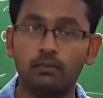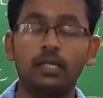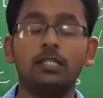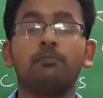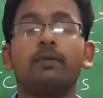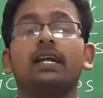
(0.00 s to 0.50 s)

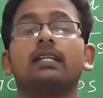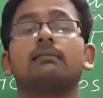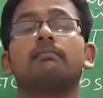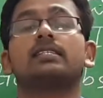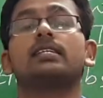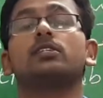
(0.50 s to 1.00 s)
spread the
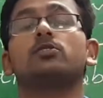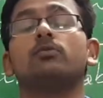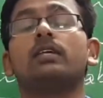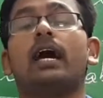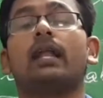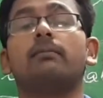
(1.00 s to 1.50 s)
message to
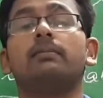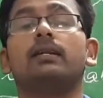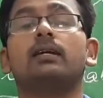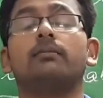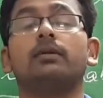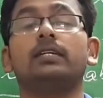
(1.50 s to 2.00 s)
the
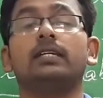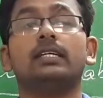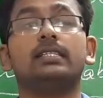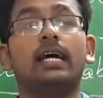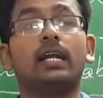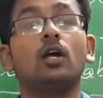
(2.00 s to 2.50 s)
Arabian community
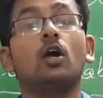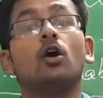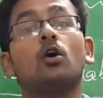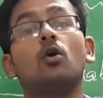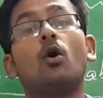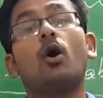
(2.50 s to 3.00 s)

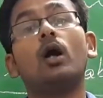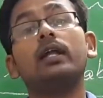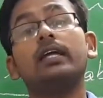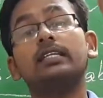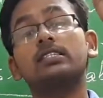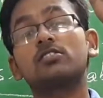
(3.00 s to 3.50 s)
that
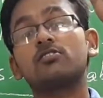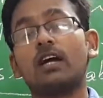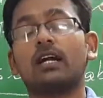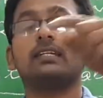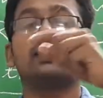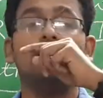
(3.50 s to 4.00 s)
God
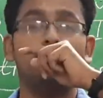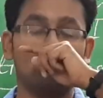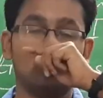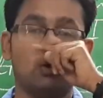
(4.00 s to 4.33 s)
instructed him,